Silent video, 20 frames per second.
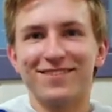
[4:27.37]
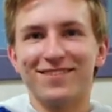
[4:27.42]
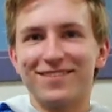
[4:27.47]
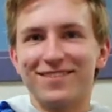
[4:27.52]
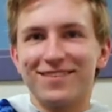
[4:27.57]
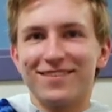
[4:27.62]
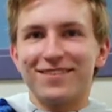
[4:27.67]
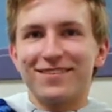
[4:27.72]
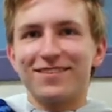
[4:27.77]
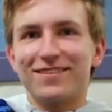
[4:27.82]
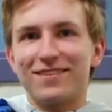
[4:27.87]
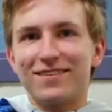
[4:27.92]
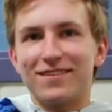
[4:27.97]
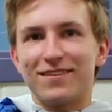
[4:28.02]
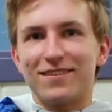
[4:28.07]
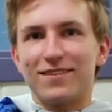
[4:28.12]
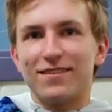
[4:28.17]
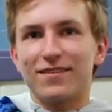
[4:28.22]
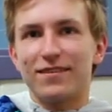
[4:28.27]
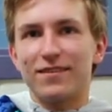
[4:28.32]
let's get on
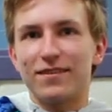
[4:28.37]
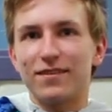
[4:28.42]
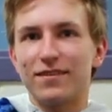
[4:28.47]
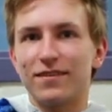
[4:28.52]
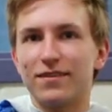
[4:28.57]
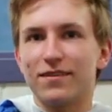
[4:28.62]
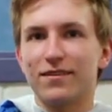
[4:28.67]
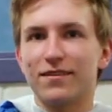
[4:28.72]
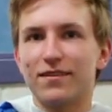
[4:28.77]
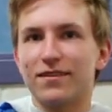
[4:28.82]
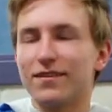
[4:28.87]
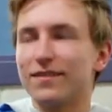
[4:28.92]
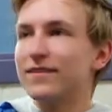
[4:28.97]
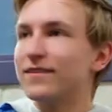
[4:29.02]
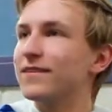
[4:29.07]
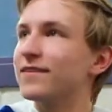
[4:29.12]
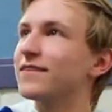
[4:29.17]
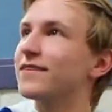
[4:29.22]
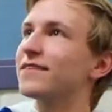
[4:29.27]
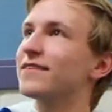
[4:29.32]
with this.
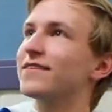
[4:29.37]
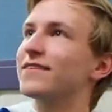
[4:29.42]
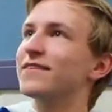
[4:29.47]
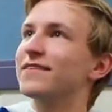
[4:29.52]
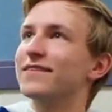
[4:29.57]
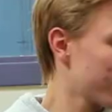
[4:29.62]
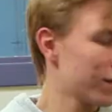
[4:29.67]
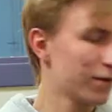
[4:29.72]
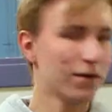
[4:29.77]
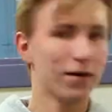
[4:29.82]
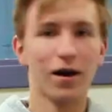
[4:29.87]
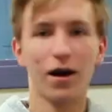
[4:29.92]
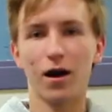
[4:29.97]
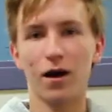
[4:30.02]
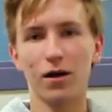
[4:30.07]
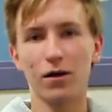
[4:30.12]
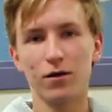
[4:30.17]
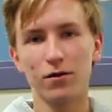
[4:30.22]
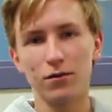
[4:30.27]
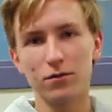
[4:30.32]

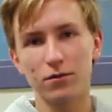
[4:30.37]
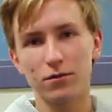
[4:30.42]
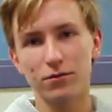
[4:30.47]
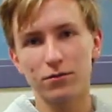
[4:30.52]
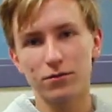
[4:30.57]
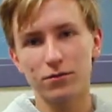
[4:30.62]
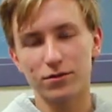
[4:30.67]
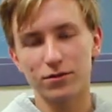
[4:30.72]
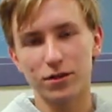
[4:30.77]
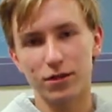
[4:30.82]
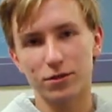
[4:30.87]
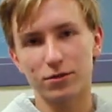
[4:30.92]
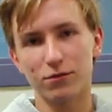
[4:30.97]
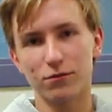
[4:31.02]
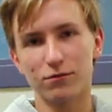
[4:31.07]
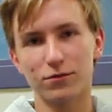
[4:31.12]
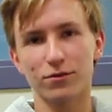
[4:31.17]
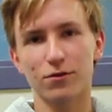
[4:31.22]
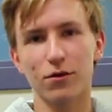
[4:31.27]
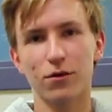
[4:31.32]
Uh, this next
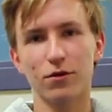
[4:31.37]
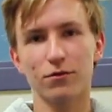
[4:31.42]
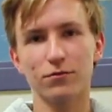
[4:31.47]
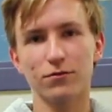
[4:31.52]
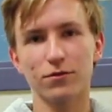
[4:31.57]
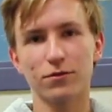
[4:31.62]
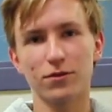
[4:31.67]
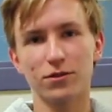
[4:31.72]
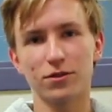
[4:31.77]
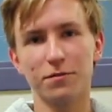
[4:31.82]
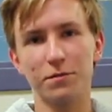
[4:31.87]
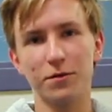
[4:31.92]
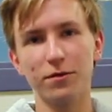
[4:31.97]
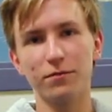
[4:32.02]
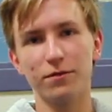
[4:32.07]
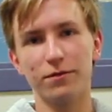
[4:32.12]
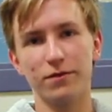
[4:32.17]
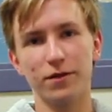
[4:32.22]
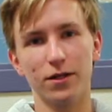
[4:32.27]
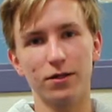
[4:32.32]
song's called
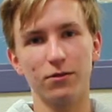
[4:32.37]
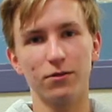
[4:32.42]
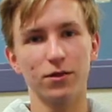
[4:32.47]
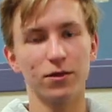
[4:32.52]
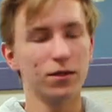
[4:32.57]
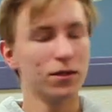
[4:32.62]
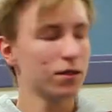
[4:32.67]
Zaboomer Who.